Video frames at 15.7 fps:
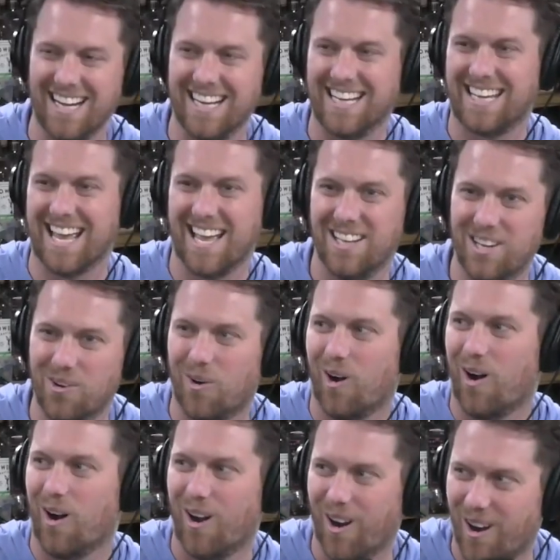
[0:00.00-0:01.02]
to get you
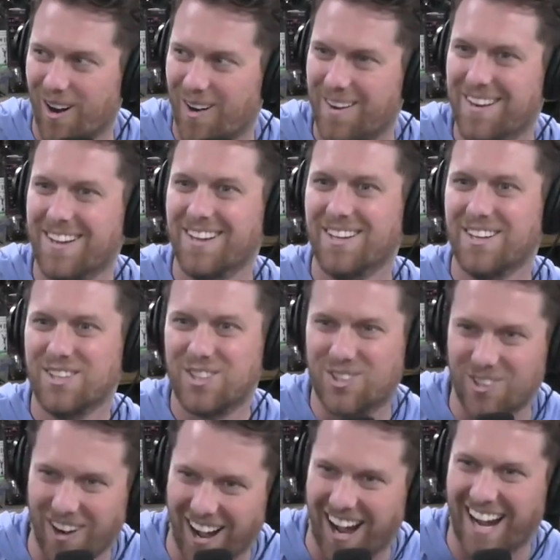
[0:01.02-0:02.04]
hard,
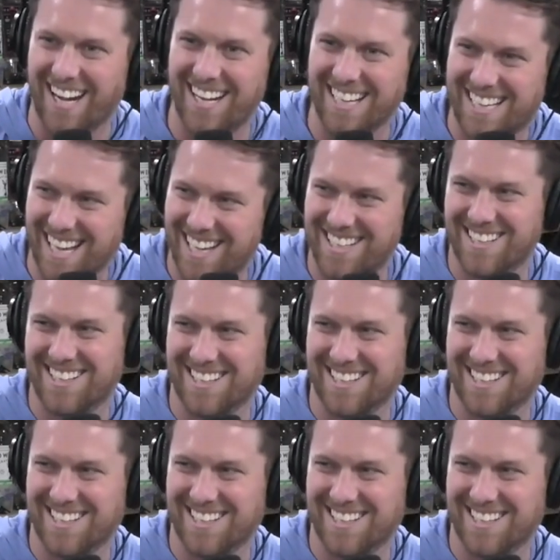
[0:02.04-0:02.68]
trying to get you to